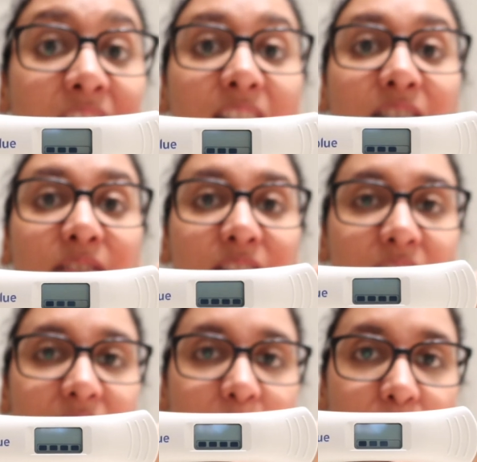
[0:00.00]
If it
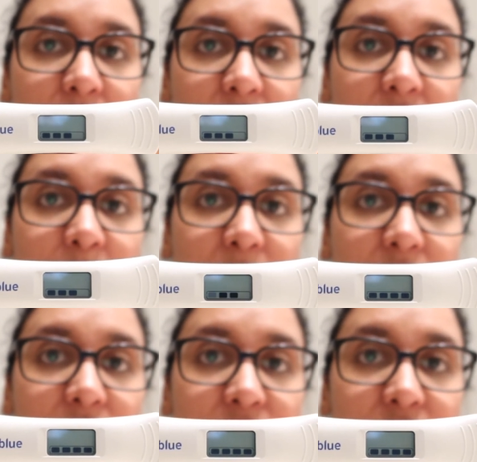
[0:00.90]
says not pregnant, I'm
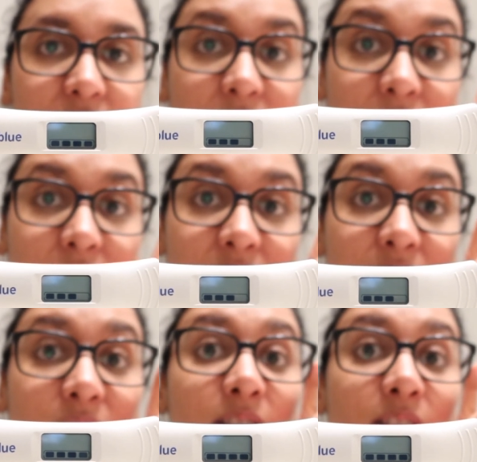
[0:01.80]
gonna understand that
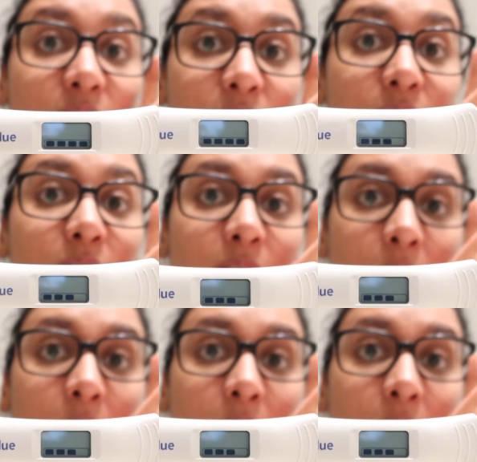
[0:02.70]
it's still